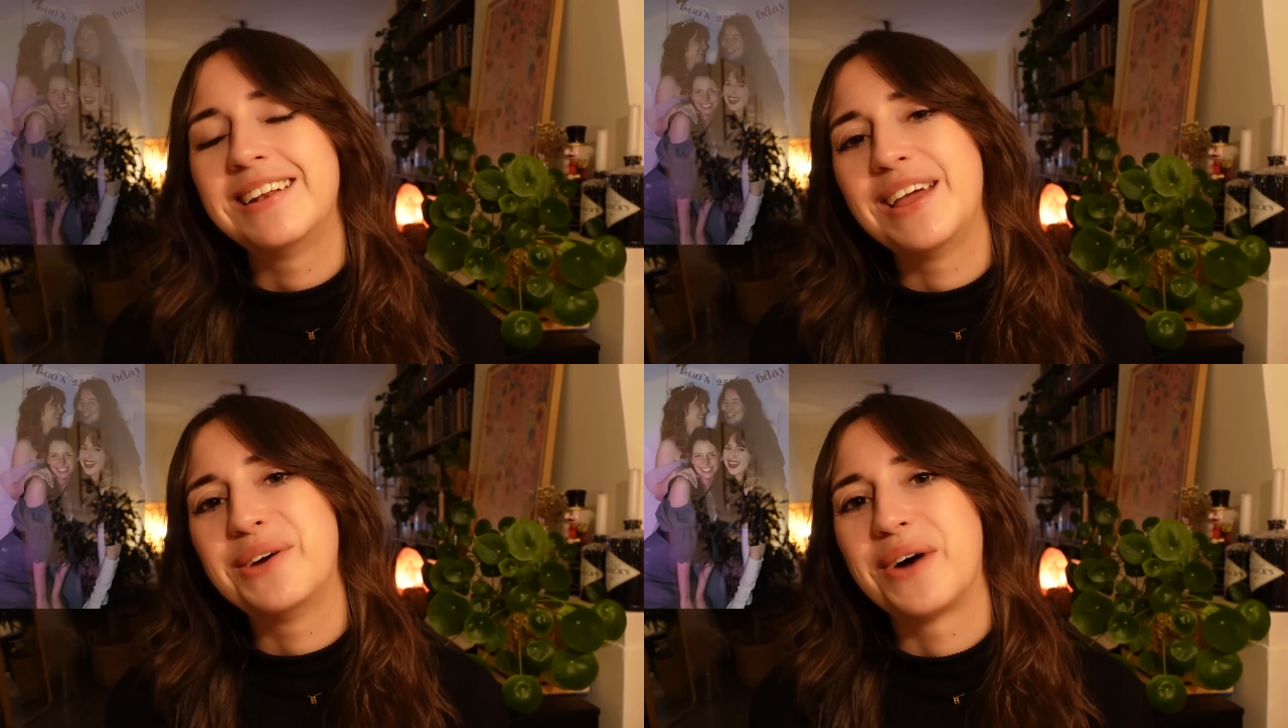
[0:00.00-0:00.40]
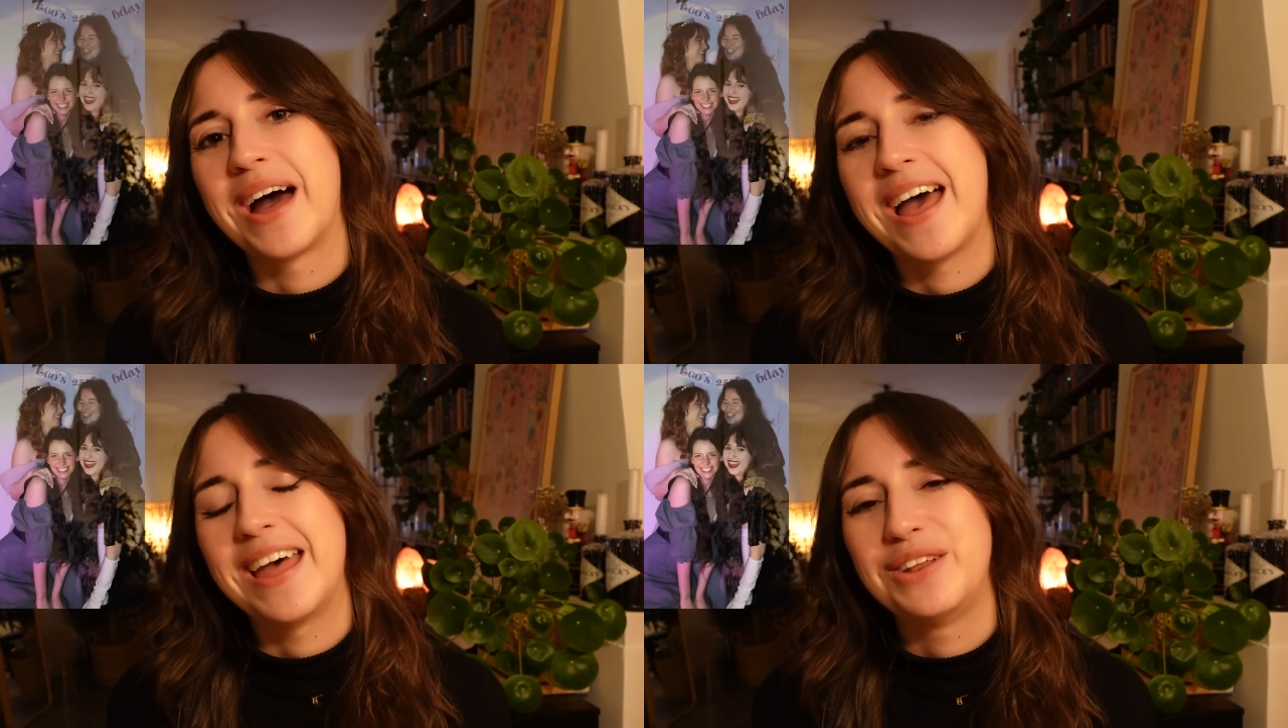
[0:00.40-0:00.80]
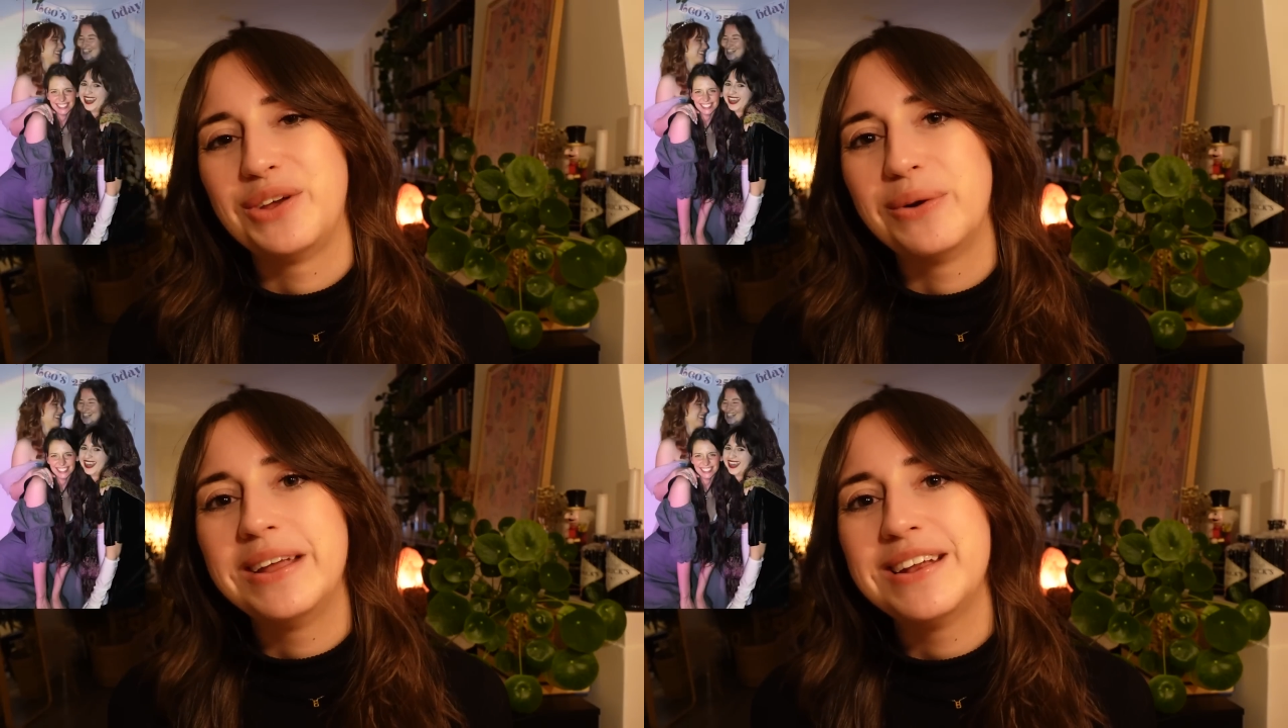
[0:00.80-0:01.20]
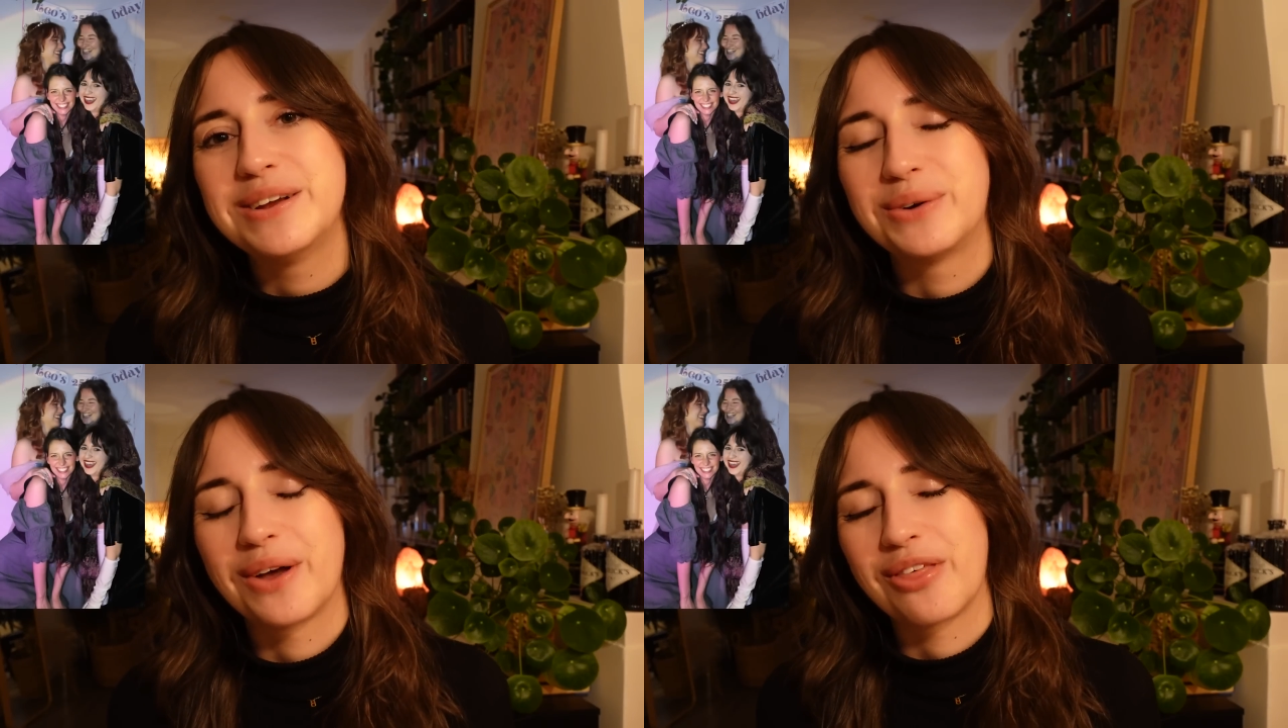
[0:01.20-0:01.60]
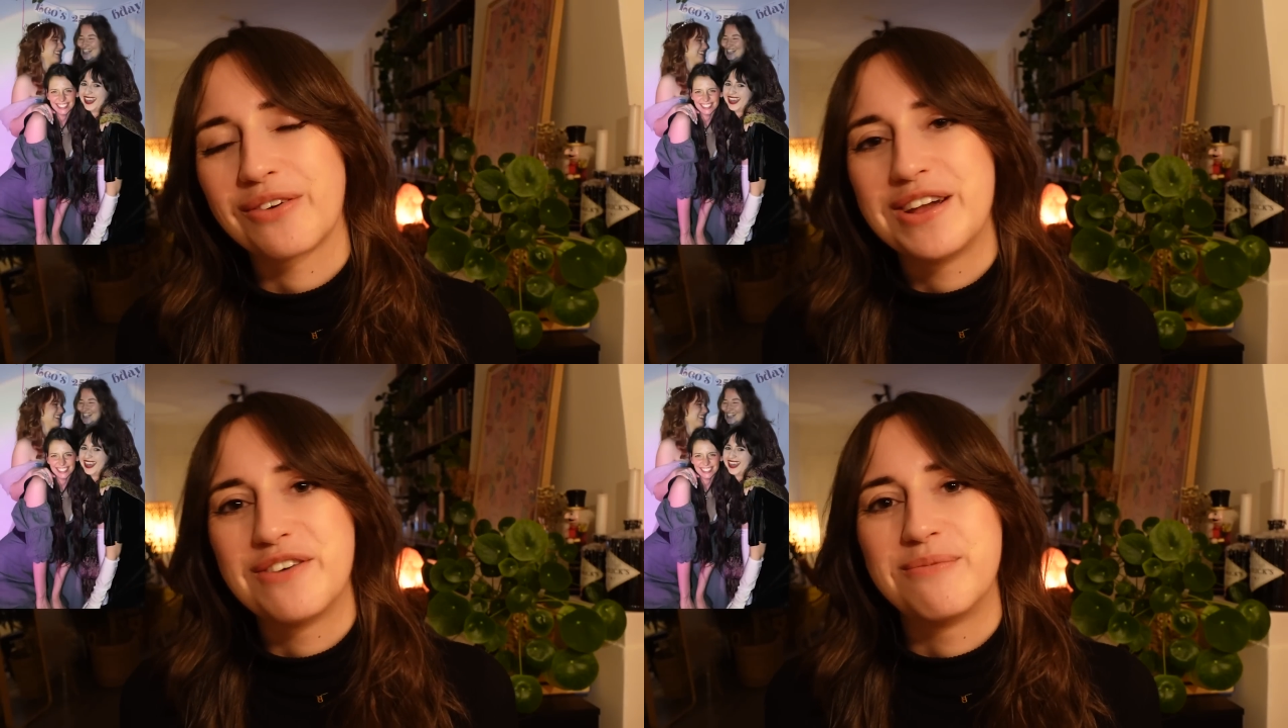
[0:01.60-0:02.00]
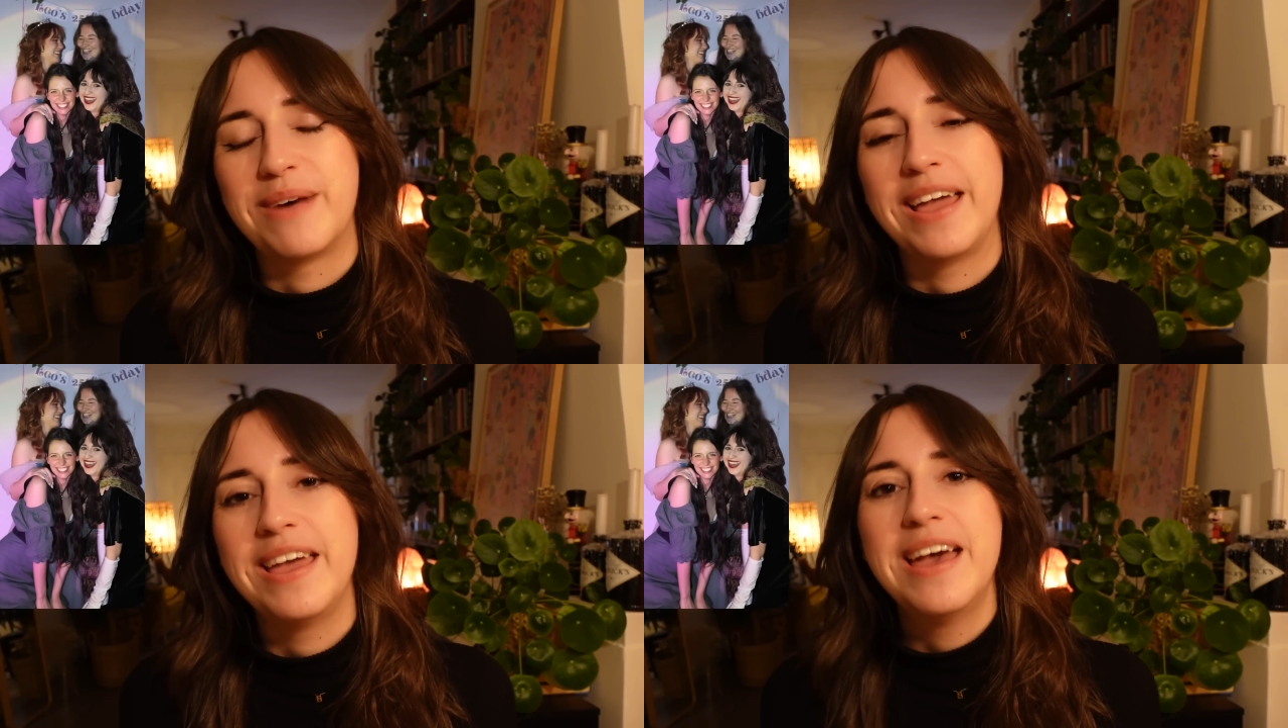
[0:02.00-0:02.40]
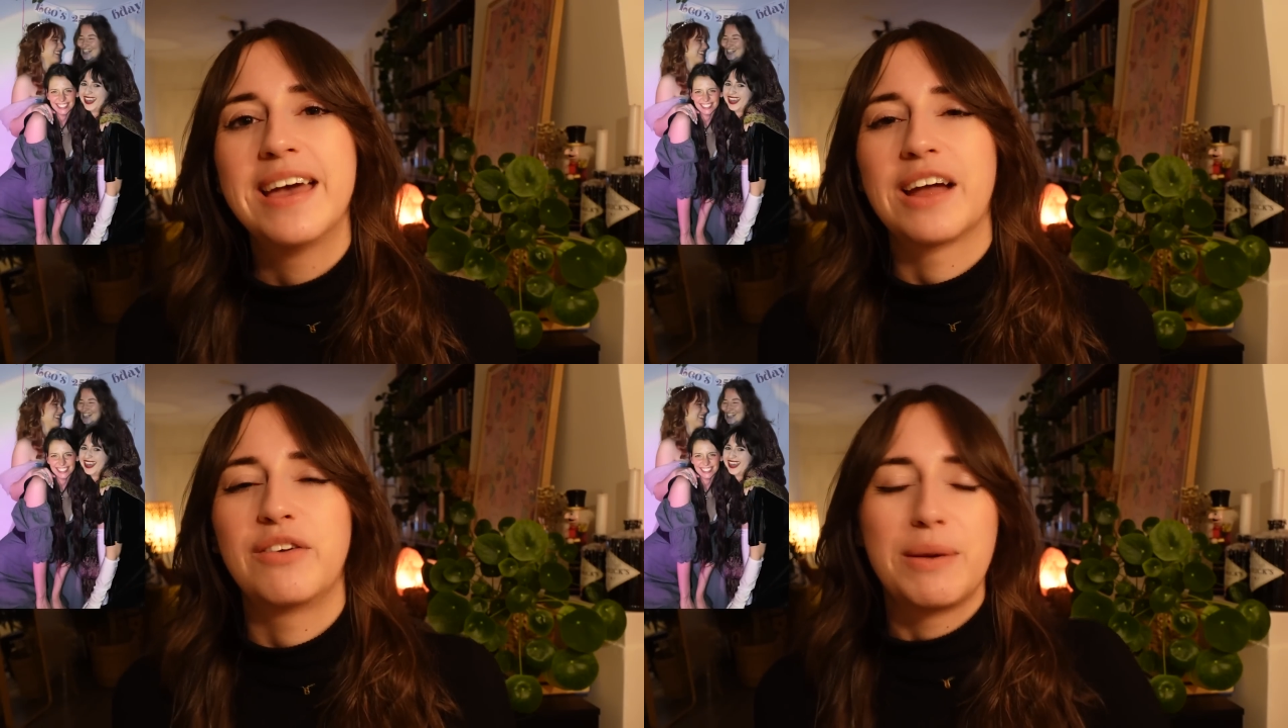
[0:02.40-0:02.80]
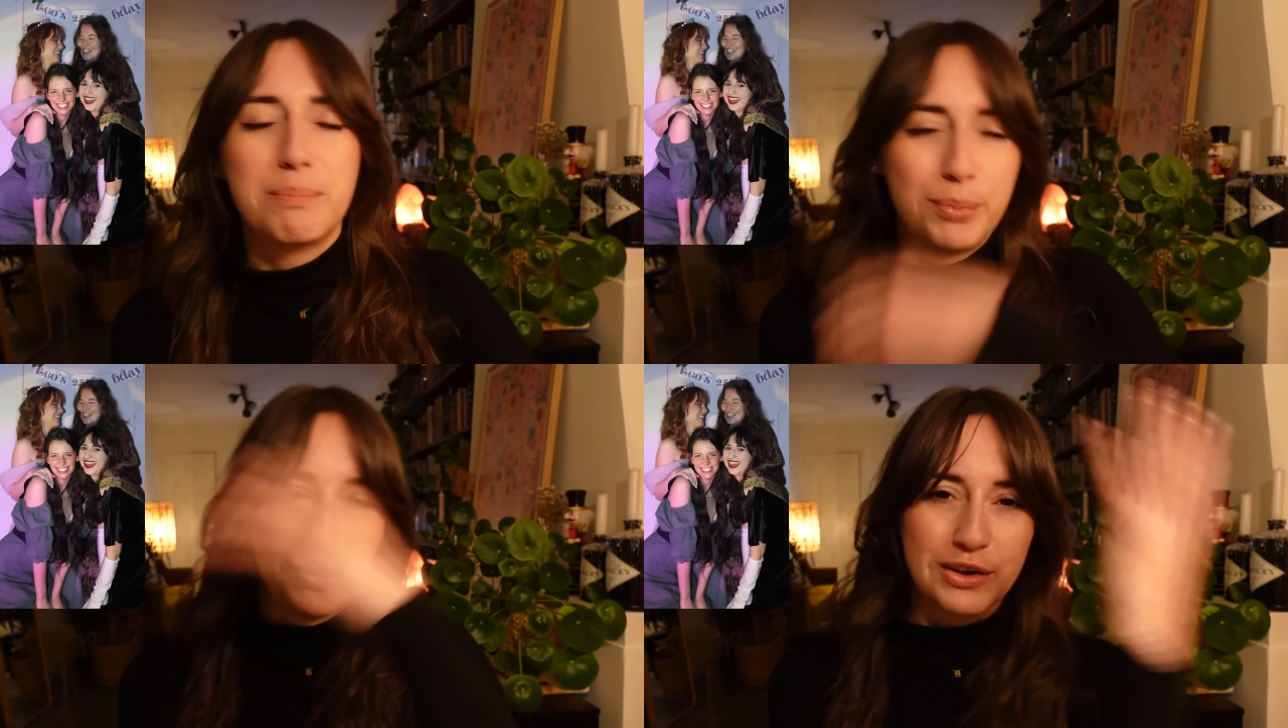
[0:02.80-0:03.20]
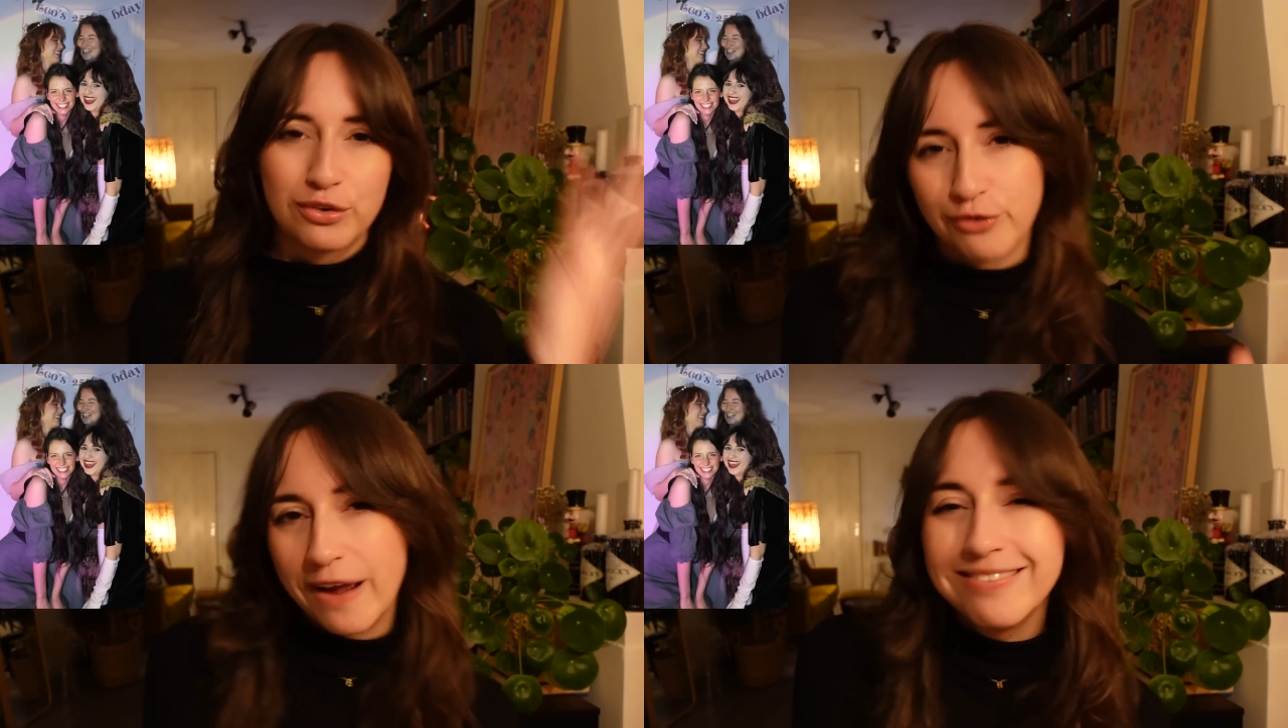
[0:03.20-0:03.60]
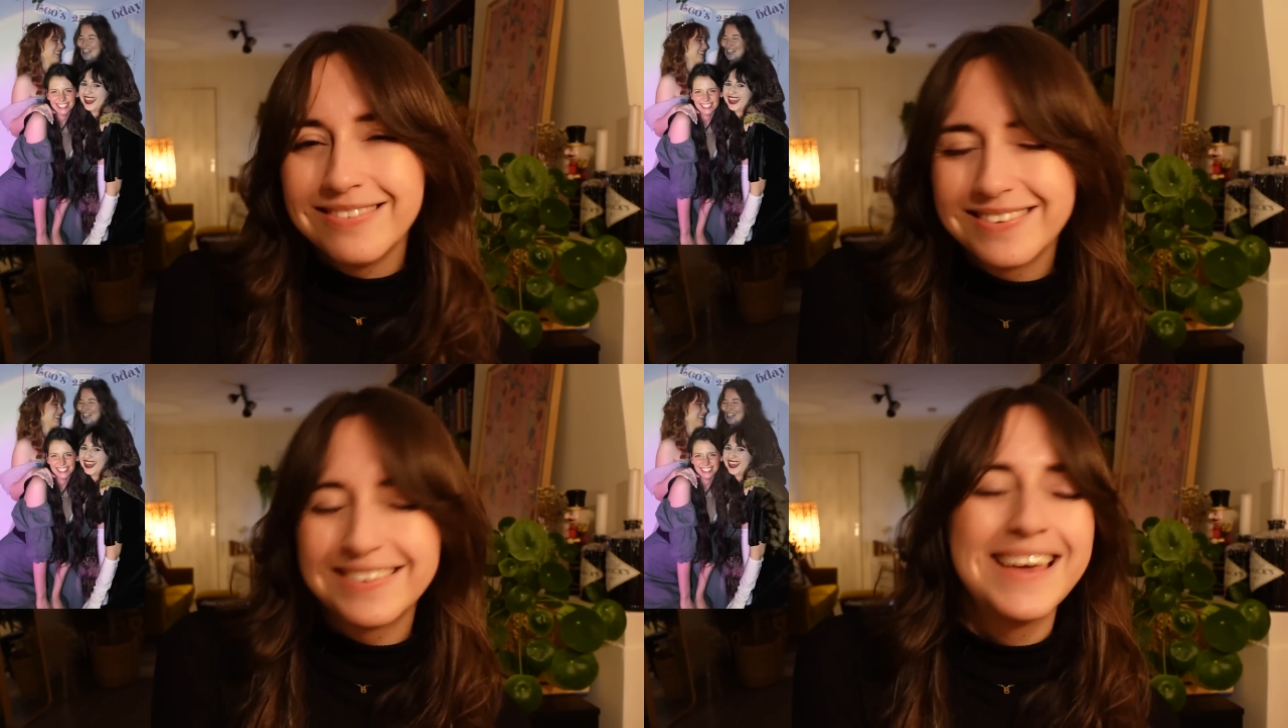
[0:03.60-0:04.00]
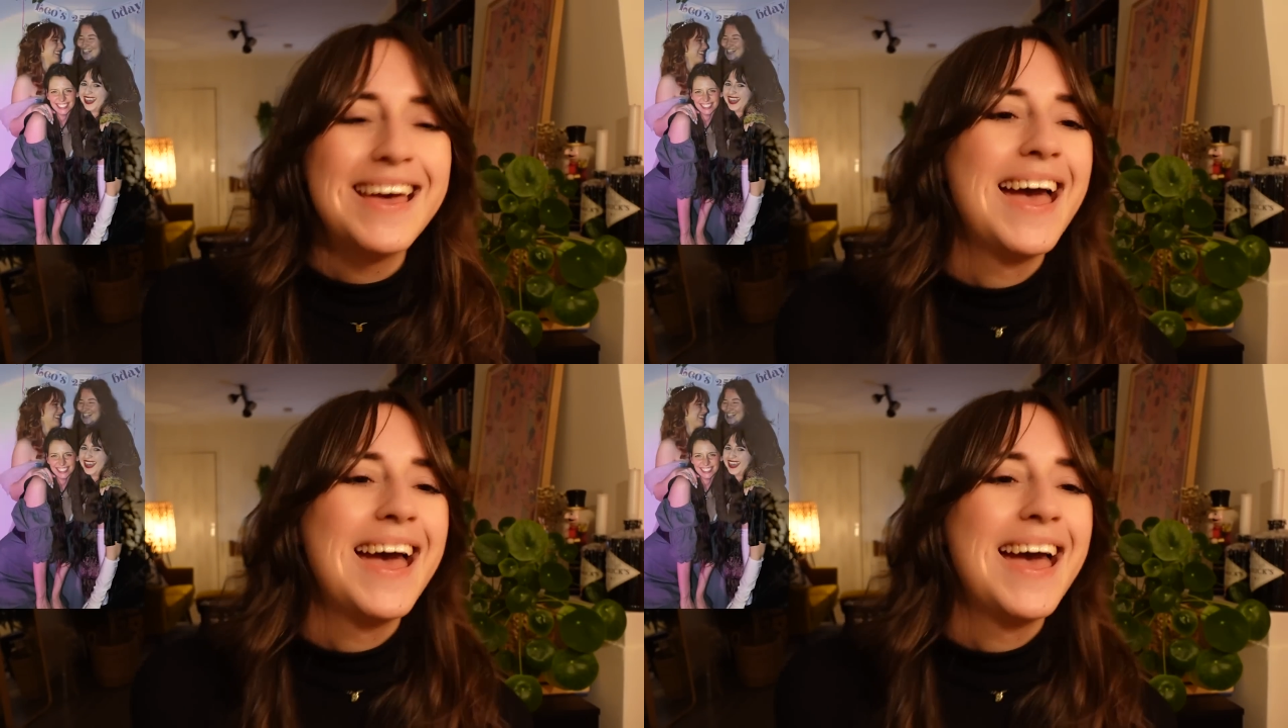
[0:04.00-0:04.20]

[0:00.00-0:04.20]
Leora and Jolien, who are three of my, you know, like bookish friends.